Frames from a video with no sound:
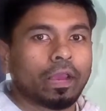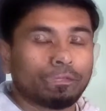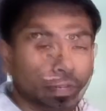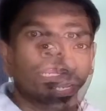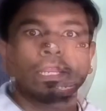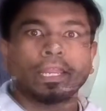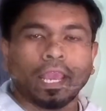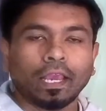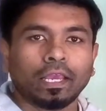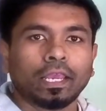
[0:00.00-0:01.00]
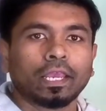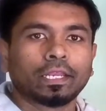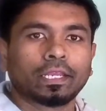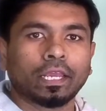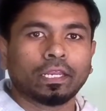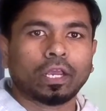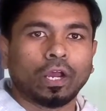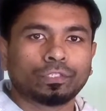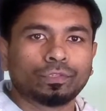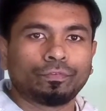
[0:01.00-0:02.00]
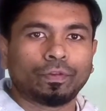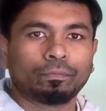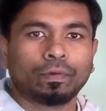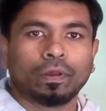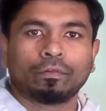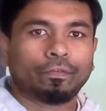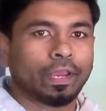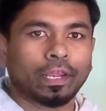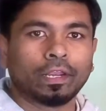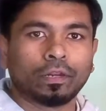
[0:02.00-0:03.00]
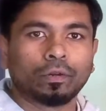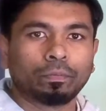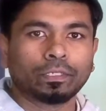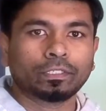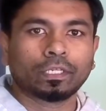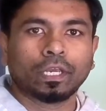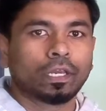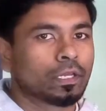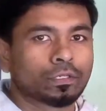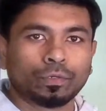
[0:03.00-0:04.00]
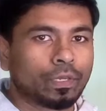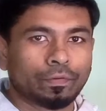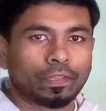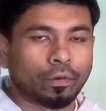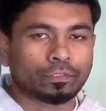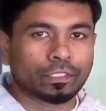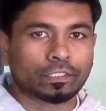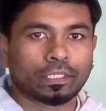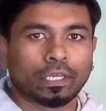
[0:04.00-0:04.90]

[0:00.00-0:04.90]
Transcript: When in India, it can cost you from 500 rupees to even thousands.